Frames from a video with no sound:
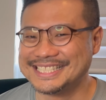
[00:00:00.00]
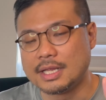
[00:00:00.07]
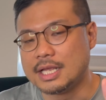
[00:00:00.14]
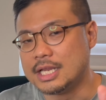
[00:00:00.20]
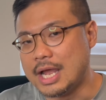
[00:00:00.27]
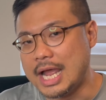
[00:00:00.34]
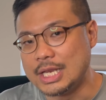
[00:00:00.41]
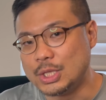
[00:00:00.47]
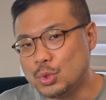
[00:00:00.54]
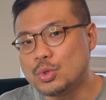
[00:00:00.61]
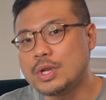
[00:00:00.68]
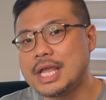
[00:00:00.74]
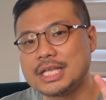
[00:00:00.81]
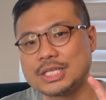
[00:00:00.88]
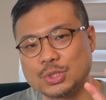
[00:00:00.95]
Now I do
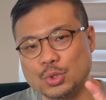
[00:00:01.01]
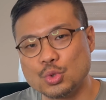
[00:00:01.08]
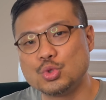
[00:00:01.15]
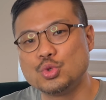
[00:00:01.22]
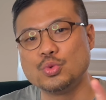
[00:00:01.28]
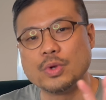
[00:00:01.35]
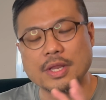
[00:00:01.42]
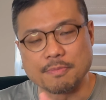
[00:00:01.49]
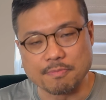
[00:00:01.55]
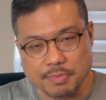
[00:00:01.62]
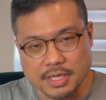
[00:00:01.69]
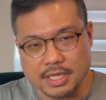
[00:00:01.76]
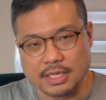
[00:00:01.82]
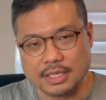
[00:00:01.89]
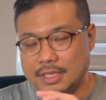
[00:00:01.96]
like soju and
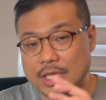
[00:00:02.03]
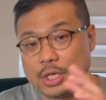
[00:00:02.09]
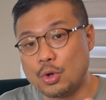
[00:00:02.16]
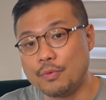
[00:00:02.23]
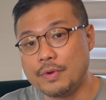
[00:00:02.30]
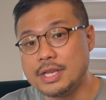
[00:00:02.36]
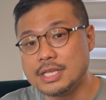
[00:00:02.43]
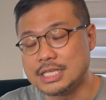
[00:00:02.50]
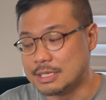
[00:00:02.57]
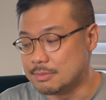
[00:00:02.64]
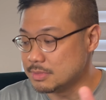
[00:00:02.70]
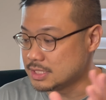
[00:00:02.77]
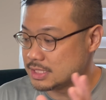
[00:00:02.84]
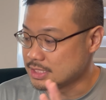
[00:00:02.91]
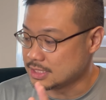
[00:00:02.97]
beer. In Korean
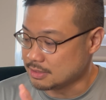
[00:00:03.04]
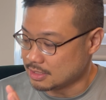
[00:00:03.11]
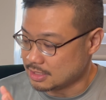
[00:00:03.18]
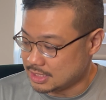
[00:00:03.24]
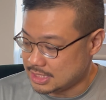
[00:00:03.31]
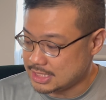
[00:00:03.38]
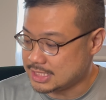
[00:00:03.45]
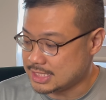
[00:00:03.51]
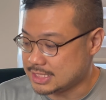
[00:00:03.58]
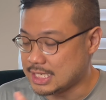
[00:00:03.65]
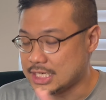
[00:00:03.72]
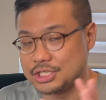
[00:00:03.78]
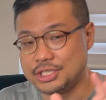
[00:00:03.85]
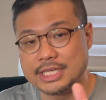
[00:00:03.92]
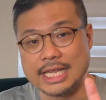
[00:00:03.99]
terms, this is
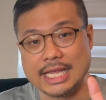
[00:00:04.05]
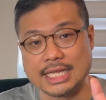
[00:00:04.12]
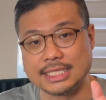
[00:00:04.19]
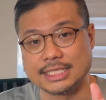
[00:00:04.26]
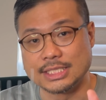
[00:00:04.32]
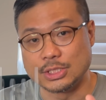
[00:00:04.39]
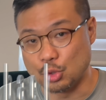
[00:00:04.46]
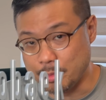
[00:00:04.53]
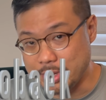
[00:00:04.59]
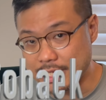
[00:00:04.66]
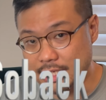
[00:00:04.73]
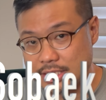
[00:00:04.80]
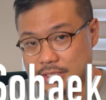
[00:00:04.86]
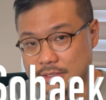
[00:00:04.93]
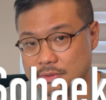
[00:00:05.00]
actually a somek,
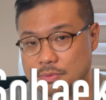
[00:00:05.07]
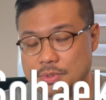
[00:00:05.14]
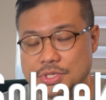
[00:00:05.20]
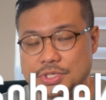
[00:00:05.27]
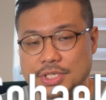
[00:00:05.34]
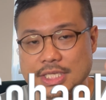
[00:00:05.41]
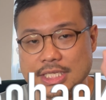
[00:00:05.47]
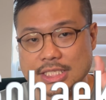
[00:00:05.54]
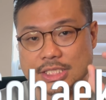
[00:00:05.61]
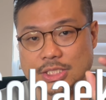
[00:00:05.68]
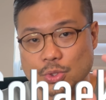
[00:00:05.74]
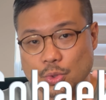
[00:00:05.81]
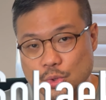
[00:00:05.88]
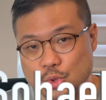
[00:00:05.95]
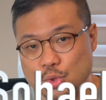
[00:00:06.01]
which is
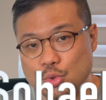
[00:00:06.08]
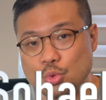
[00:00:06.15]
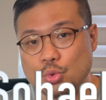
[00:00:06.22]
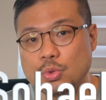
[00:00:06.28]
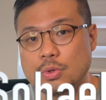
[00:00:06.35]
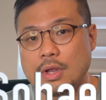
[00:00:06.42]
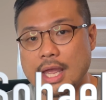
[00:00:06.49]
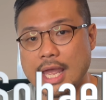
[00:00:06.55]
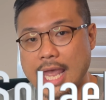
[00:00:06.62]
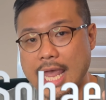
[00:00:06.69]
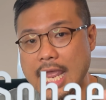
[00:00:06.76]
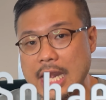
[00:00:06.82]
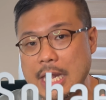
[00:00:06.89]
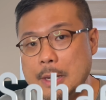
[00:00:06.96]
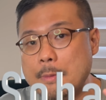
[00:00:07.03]
soju,
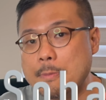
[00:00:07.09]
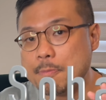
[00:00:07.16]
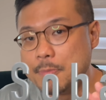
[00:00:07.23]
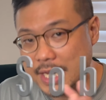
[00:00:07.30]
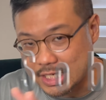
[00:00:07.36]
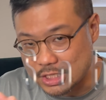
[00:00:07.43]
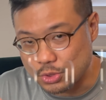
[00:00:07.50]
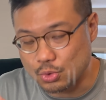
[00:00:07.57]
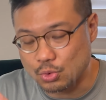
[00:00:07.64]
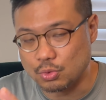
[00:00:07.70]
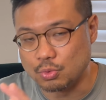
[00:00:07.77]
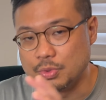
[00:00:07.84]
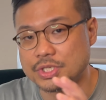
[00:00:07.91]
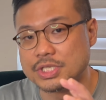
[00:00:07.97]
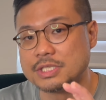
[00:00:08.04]
and bikju,
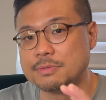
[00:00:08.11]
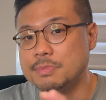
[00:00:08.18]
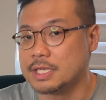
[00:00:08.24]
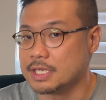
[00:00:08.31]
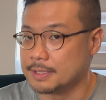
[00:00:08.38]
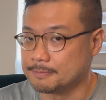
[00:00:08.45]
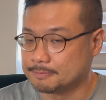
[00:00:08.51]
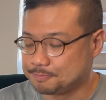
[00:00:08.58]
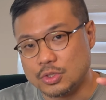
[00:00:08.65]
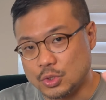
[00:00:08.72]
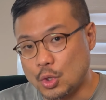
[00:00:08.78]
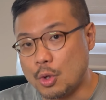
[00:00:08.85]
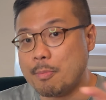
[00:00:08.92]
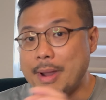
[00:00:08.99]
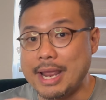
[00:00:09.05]
which is beer. So
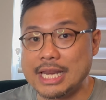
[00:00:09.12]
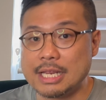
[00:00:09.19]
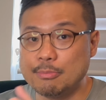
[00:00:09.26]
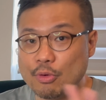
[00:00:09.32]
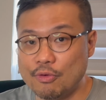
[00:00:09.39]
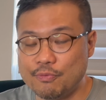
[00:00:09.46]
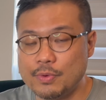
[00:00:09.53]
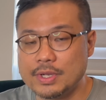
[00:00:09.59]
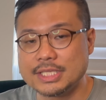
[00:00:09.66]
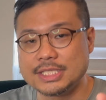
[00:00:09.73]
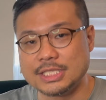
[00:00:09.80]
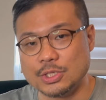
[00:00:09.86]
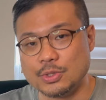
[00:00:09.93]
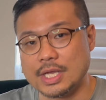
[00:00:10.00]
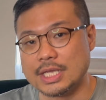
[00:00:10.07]
combining both
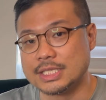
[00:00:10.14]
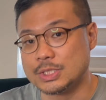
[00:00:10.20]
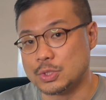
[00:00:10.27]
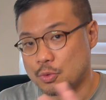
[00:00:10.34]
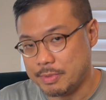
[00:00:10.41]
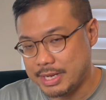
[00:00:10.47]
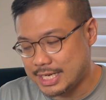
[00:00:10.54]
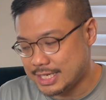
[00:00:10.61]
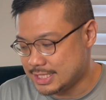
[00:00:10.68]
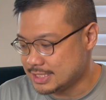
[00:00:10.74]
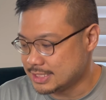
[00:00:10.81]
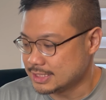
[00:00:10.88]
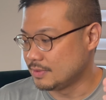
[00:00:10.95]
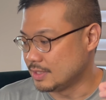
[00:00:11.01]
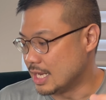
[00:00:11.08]
words, you get sobek.
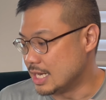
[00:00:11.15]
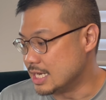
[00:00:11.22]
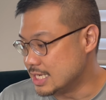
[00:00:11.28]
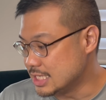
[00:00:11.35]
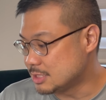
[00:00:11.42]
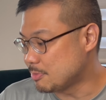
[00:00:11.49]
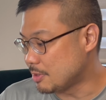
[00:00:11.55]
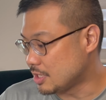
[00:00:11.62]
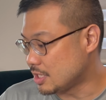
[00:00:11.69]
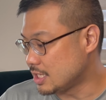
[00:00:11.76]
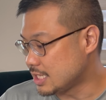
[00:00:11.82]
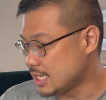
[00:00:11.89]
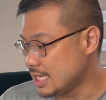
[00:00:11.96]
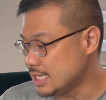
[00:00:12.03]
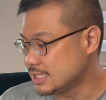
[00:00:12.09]
And in this particular
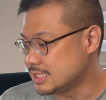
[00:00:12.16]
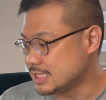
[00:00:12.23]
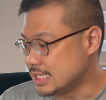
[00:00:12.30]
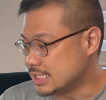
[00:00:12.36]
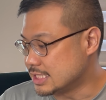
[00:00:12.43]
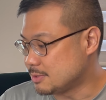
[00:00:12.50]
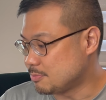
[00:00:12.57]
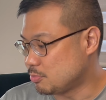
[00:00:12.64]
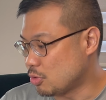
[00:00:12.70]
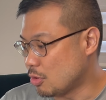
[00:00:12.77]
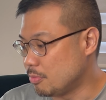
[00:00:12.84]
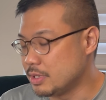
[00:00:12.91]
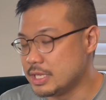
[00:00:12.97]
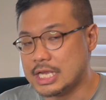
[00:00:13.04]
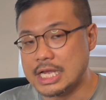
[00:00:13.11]
case, it's
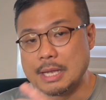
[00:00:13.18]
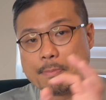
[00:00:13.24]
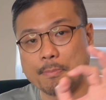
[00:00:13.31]
probably a